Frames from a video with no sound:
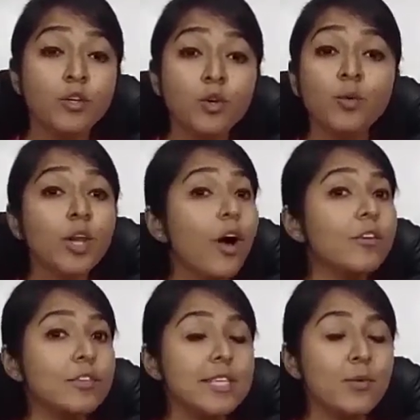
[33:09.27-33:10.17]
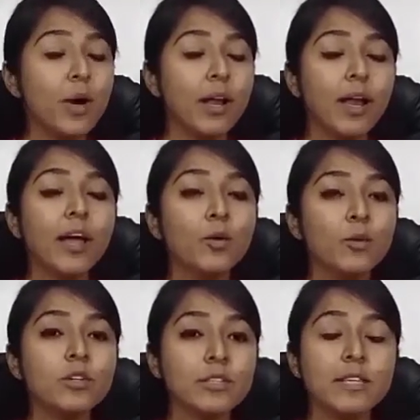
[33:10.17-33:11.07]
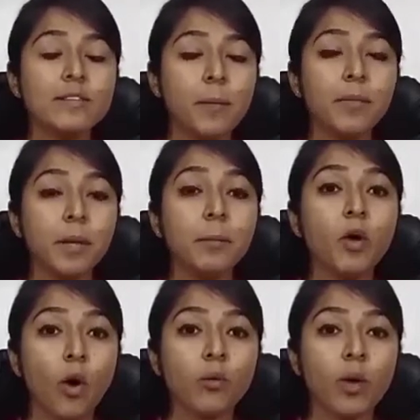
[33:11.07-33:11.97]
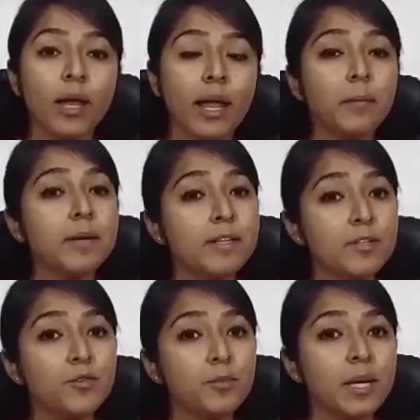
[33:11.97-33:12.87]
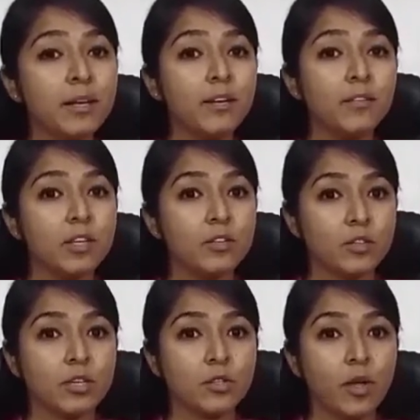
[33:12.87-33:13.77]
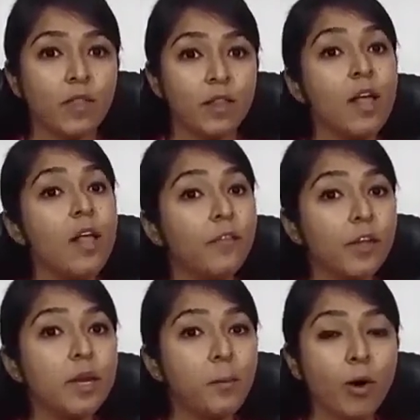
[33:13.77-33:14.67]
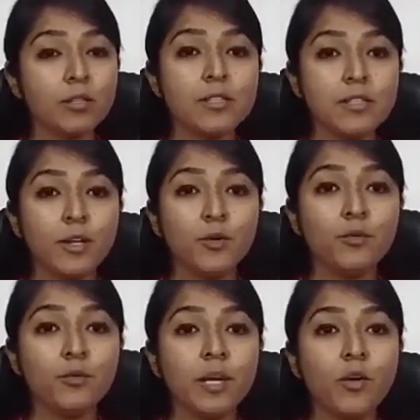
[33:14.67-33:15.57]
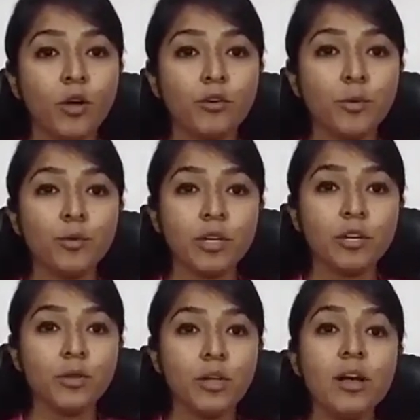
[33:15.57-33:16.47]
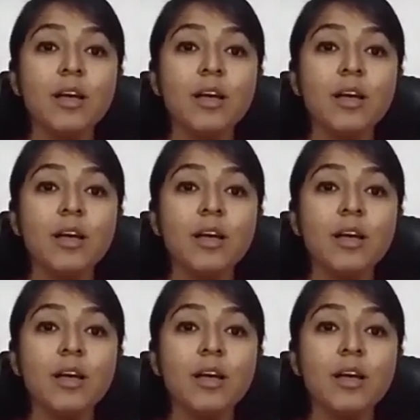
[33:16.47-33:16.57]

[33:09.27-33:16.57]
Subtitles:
you will not receive 1 lakh, you will receive something beyond 1 lakh, because you've been given interest on the deposits that you've been contributing to the